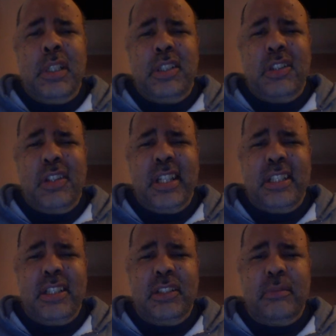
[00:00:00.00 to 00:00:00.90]
So
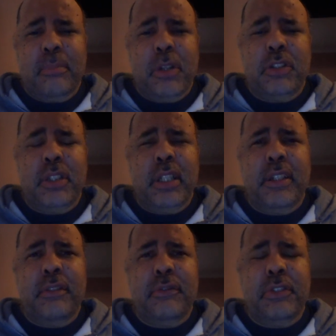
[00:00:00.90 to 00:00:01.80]
this is
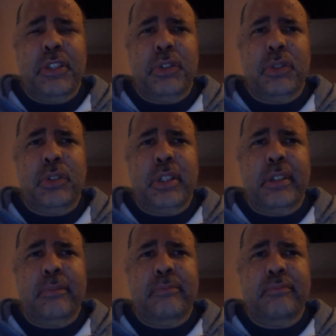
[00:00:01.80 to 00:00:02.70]
mostly free
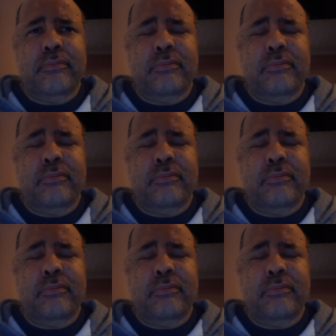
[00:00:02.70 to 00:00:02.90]
talking